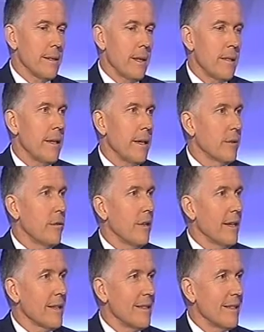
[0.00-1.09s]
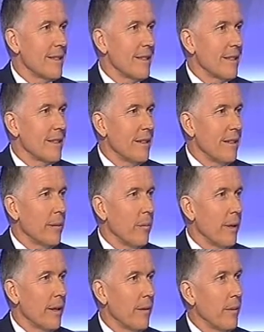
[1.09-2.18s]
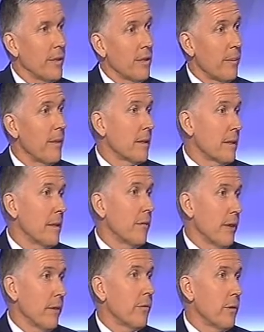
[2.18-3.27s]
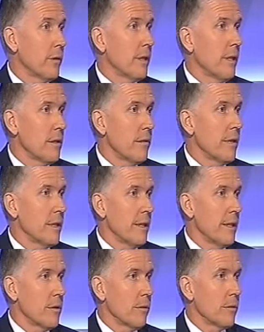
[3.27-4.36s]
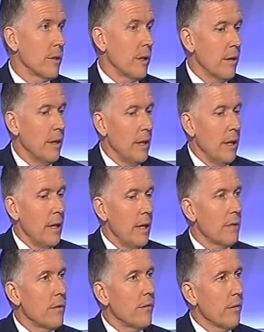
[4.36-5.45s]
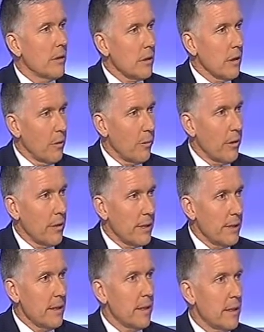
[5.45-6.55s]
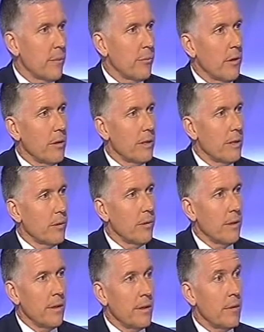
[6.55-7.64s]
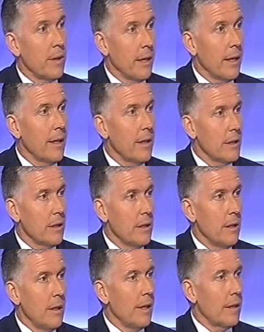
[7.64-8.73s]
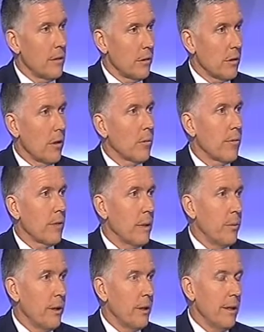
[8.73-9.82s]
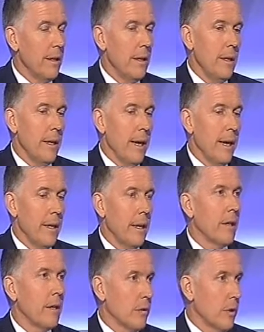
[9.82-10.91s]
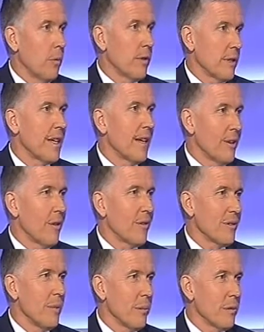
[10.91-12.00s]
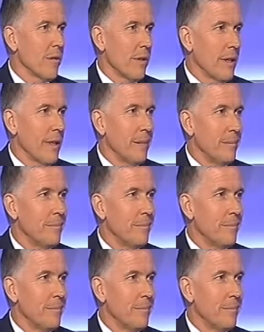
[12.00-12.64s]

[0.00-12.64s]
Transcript: it's now 2016 and we're just about to deliver our first stage of residential. So it's a very slow process. It's a process where you need to engage and consult with the community and consult with the stakeholders and members of the club.